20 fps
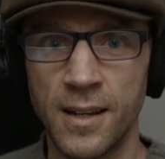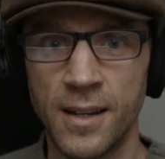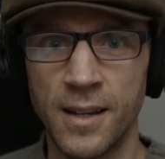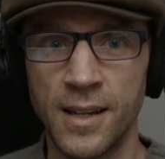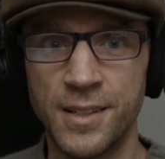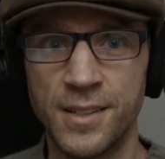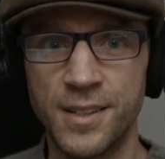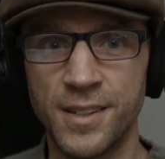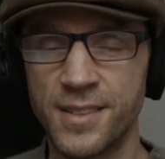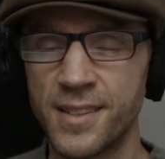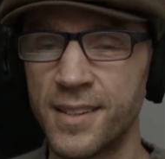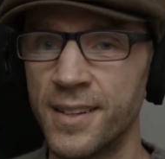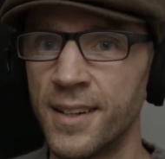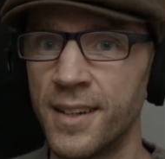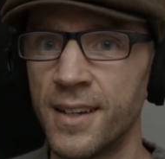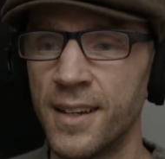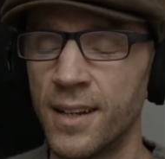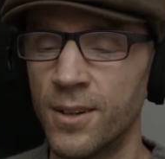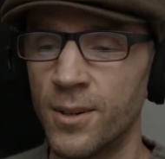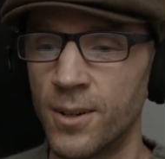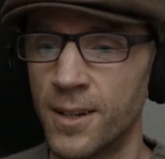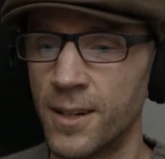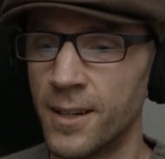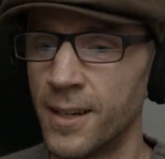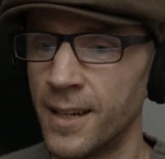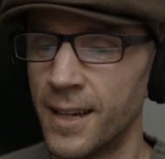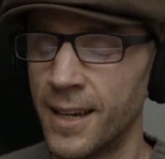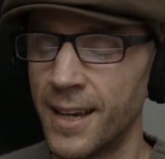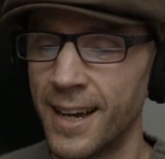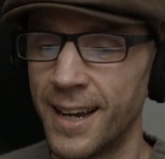it just, look,
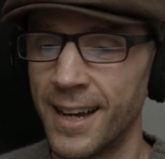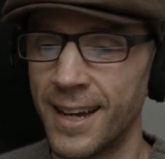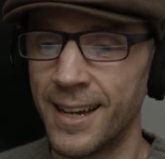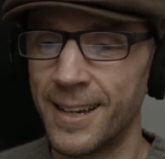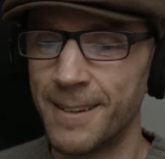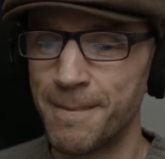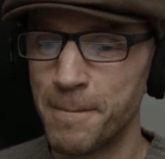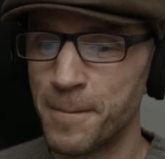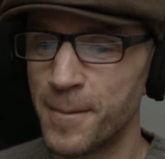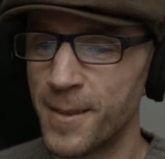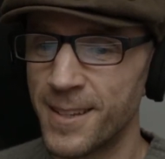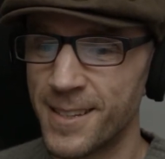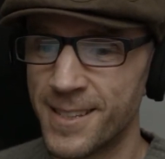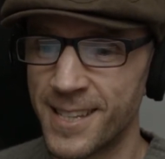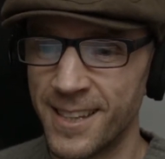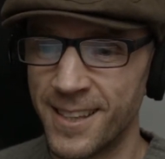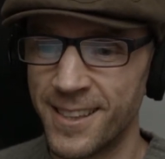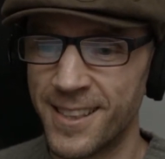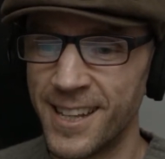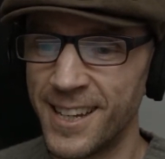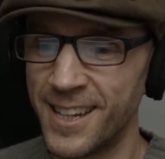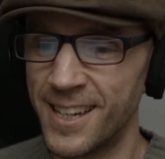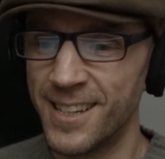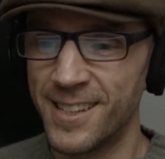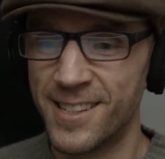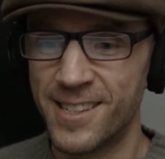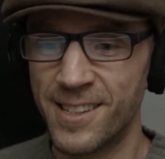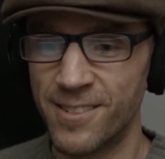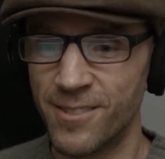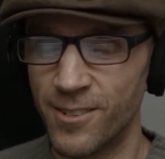uh, see, the thing
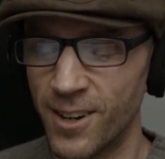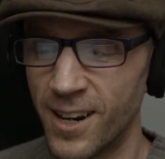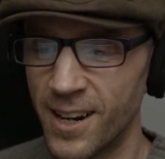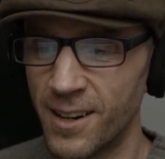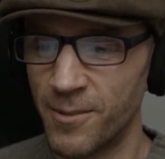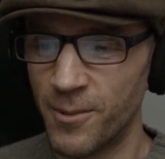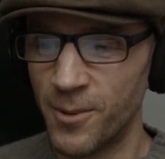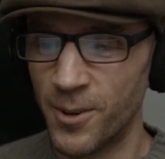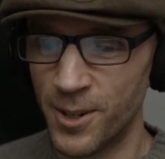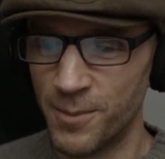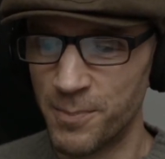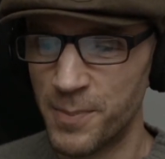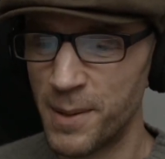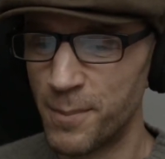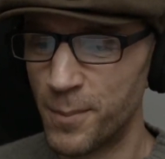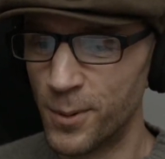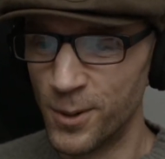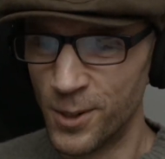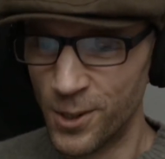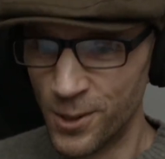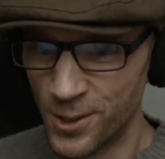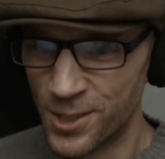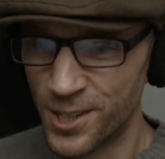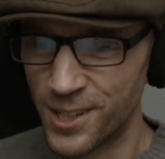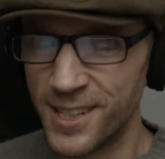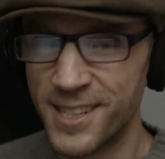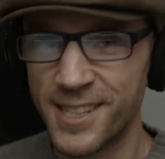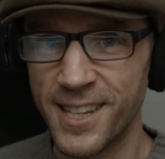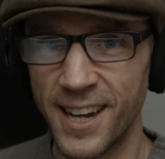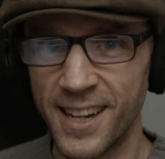is, right, what people
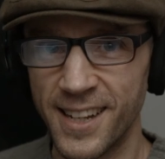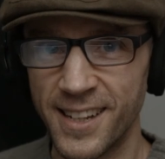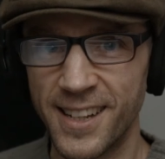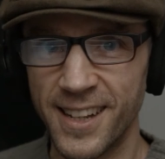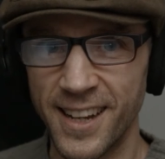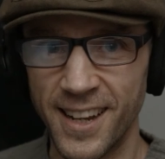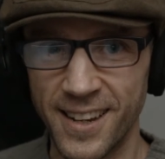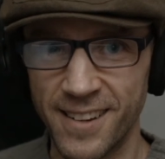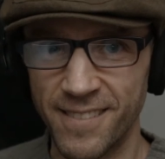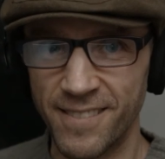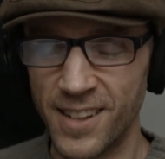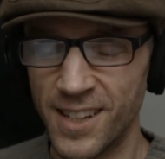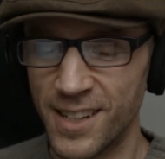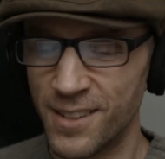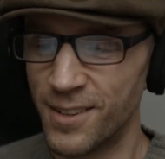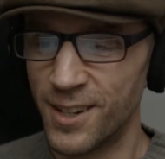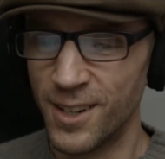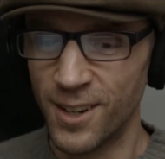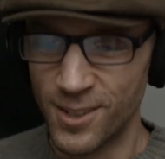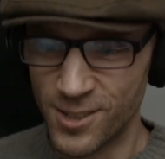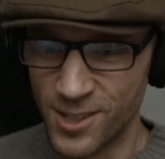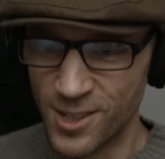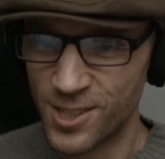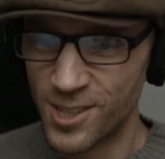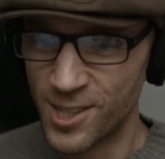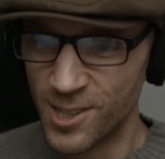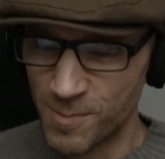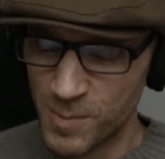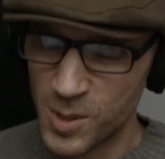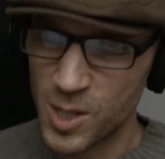usually say at the end of these videos is
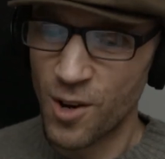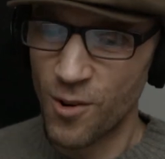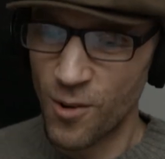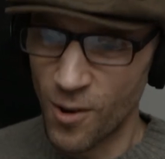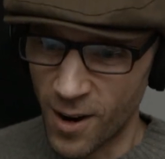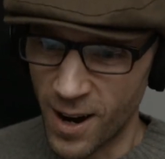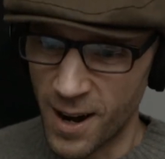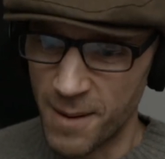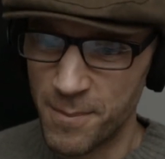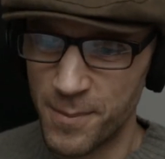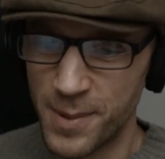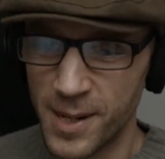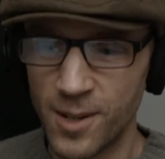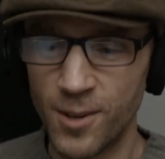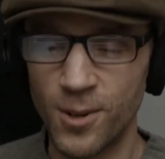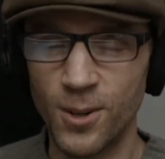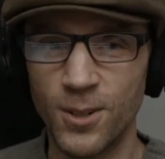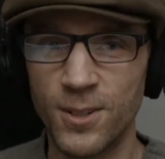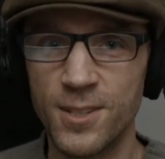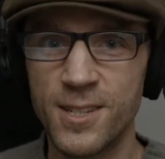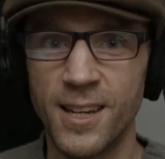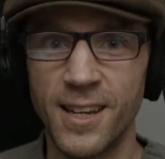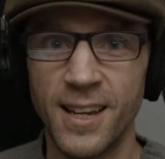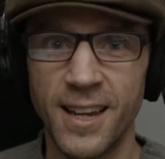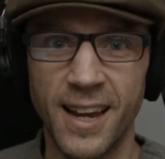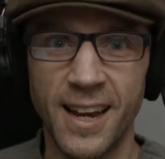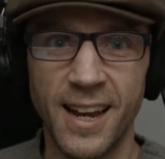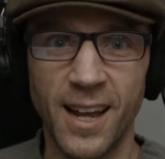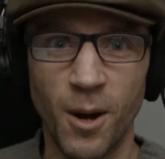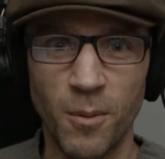subscribe because
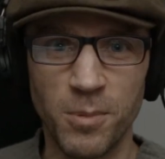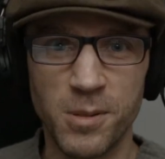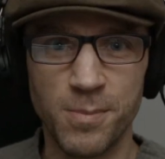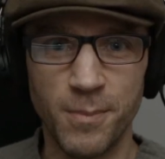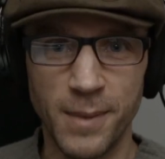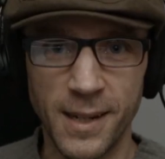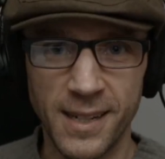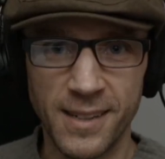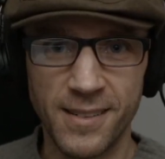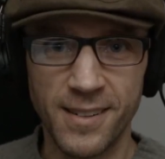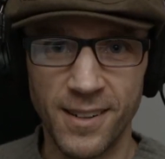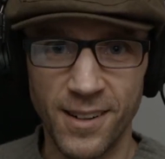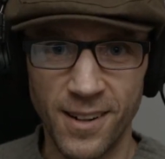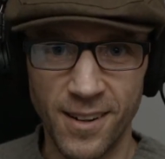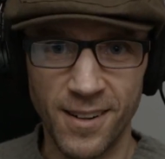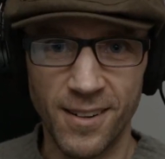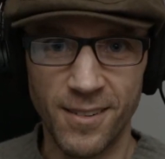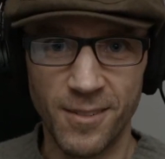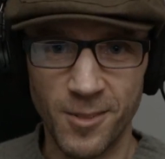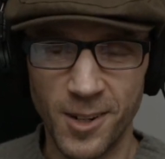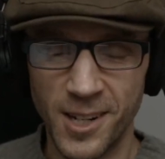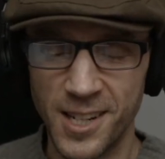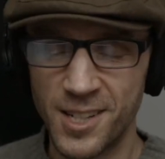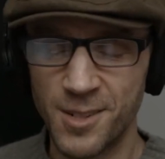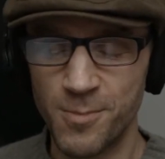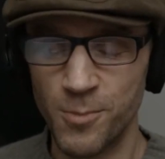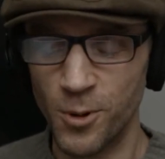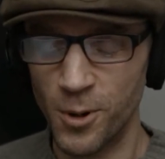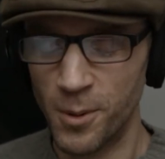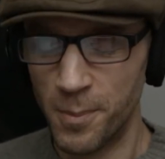it helps me to
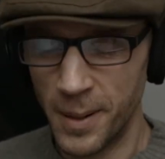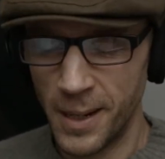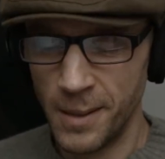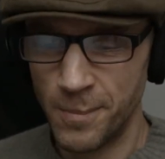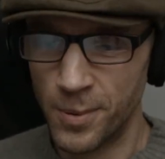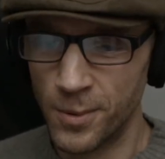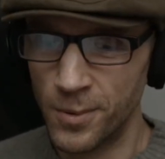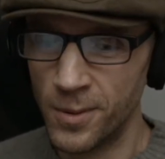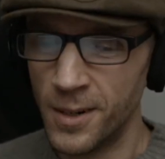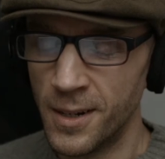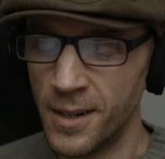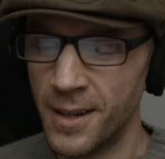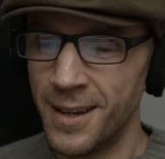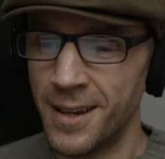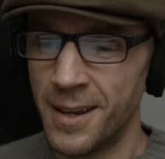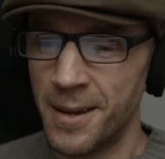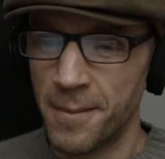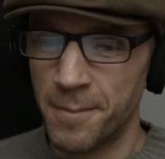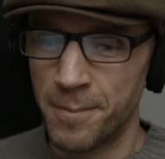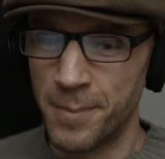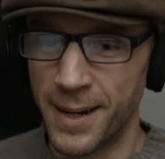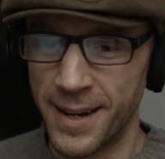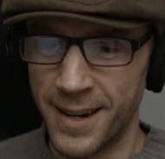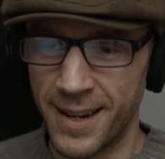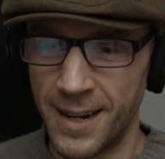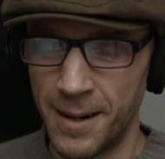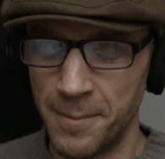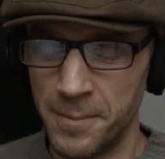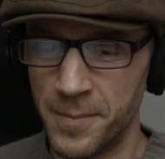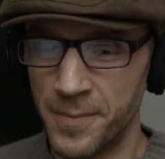reach more people. But
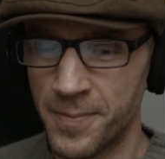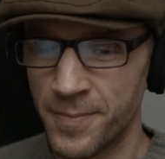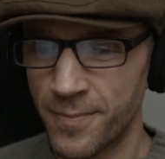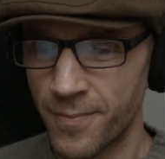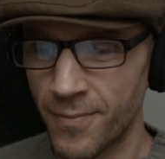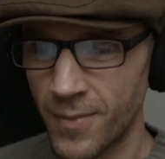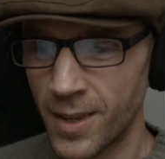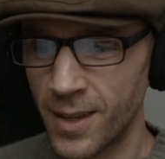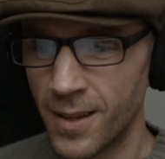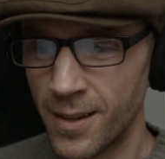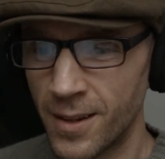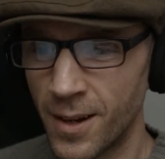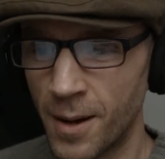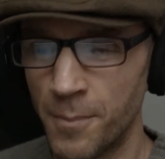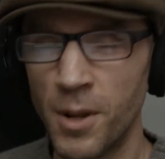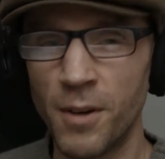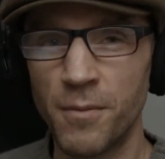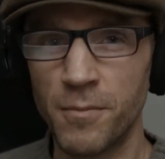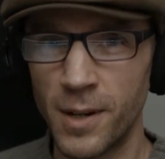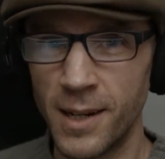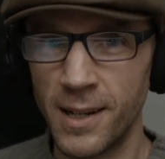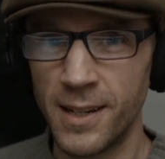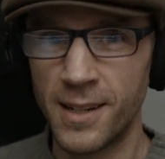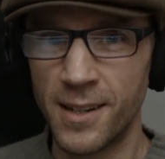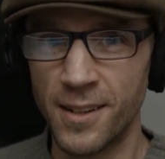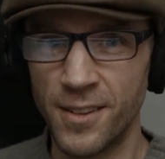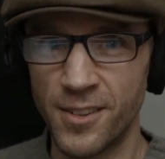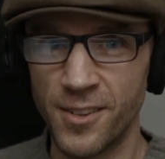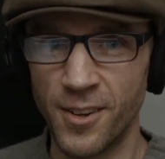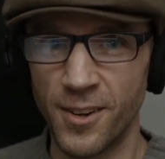um, I'm not really
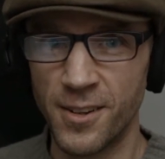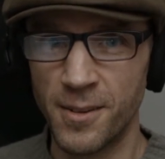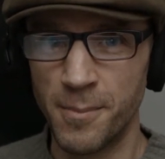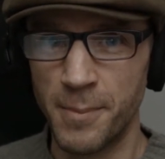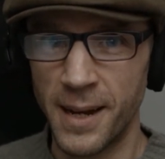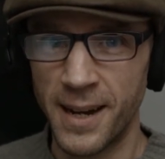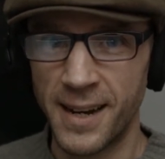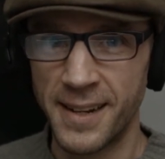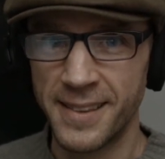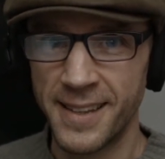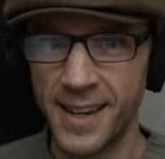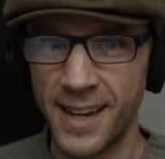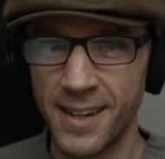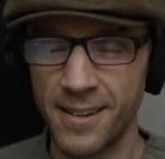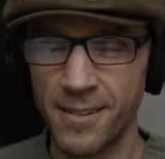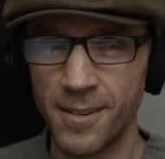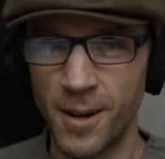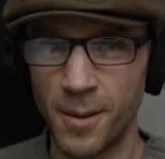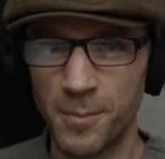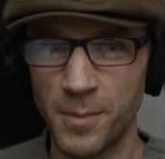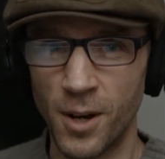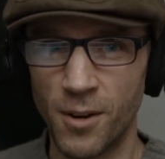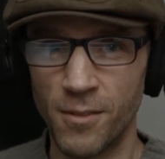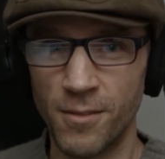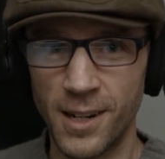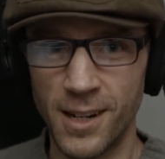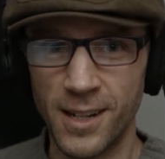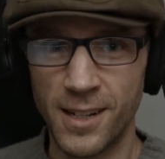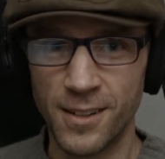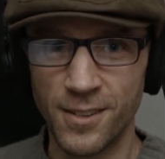concerned about that. I'm not
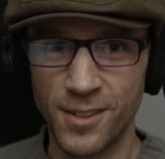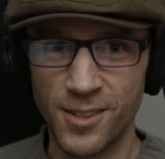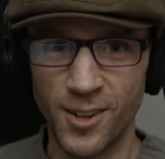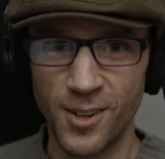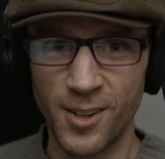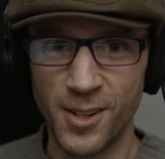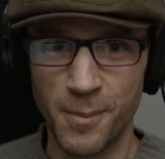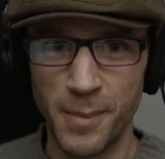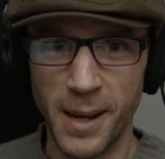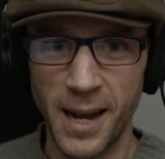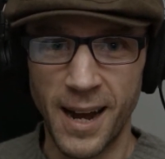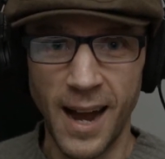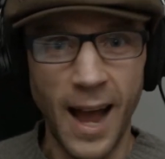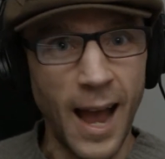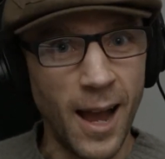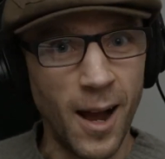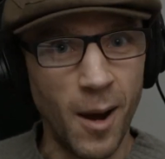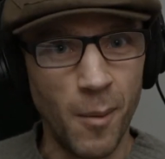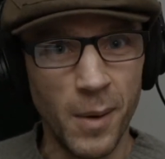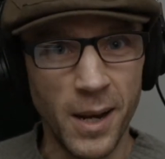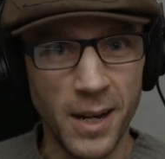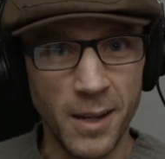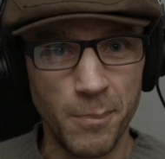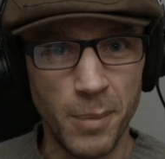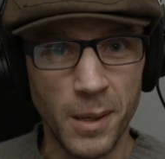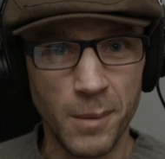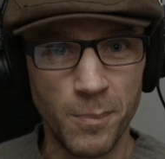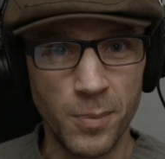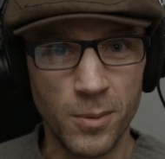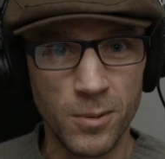really concerned about how many
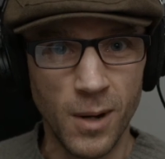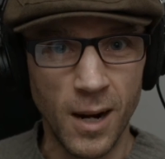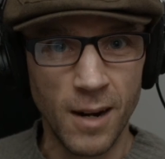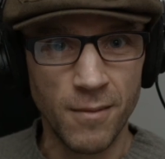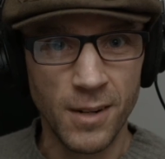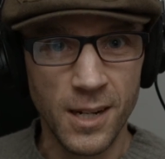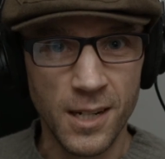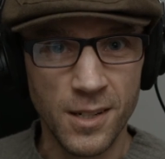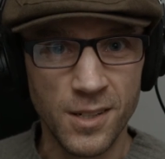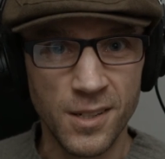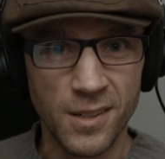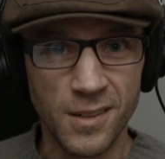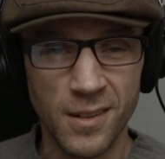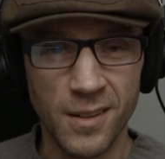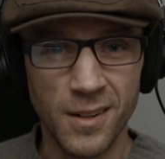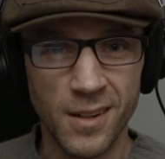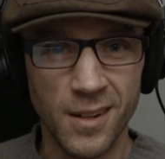people I reach